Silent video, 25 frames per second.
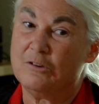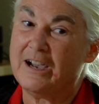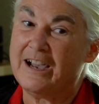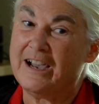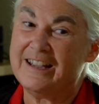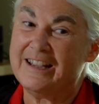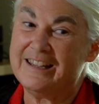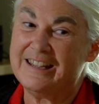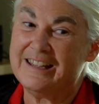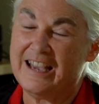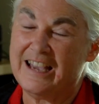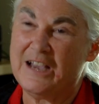
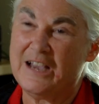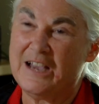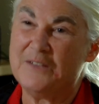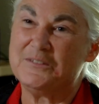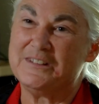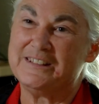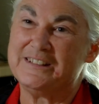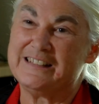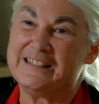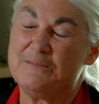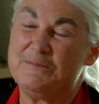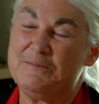I
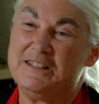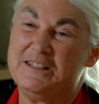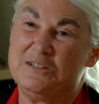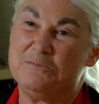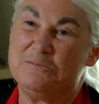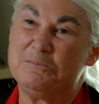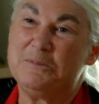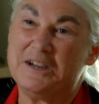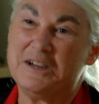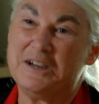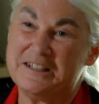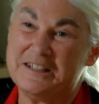haven't. I mean, in
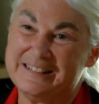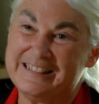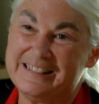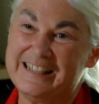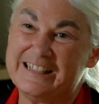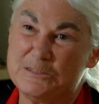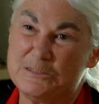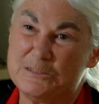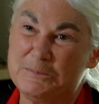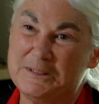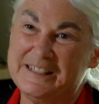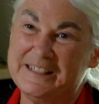part
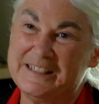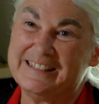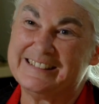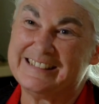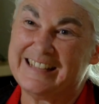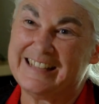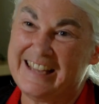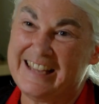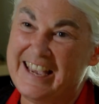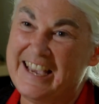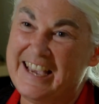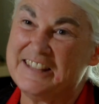that's because I
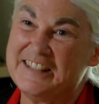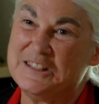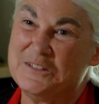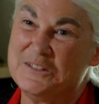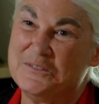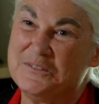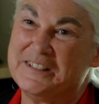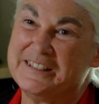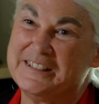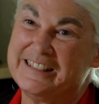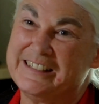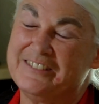had the
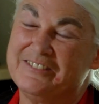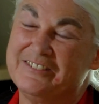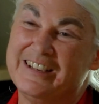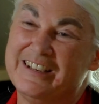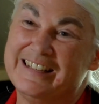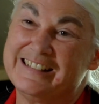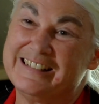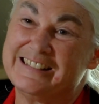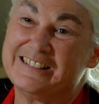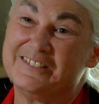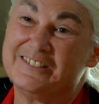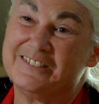funding,
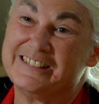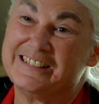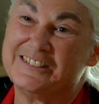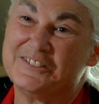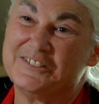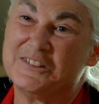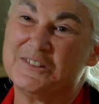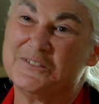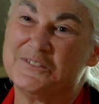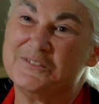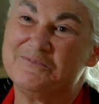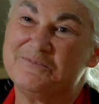right? So it
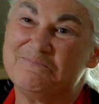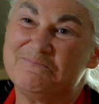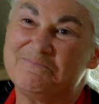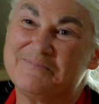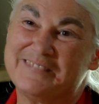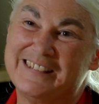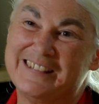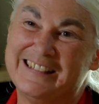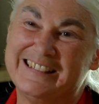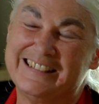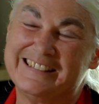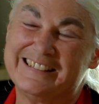
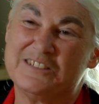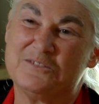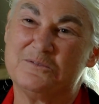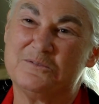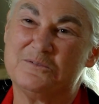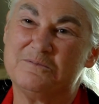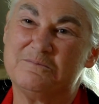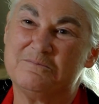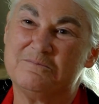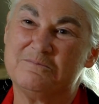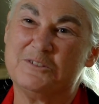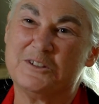doesn't
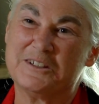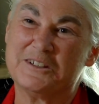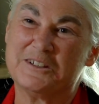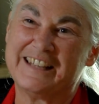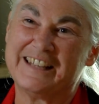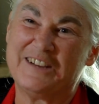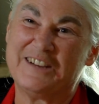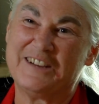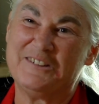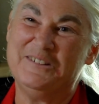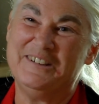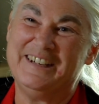work
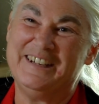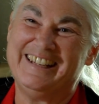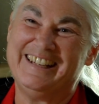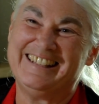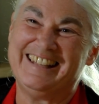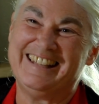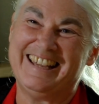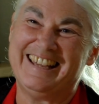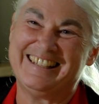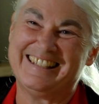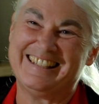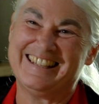that well,
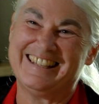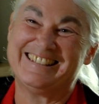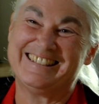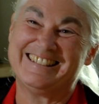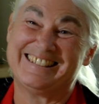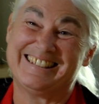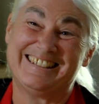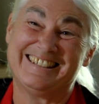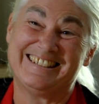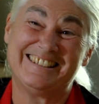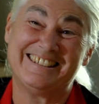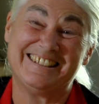I guess,
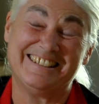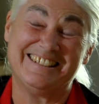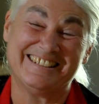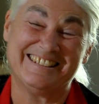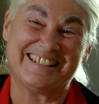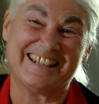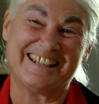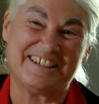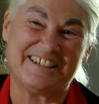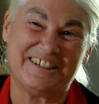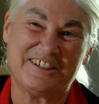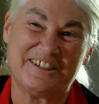to use
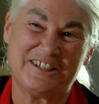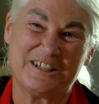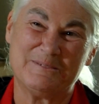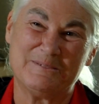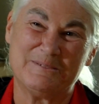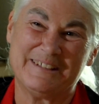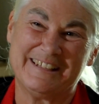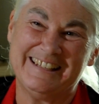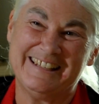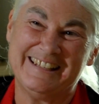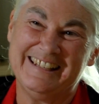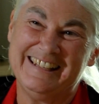that
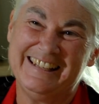argument.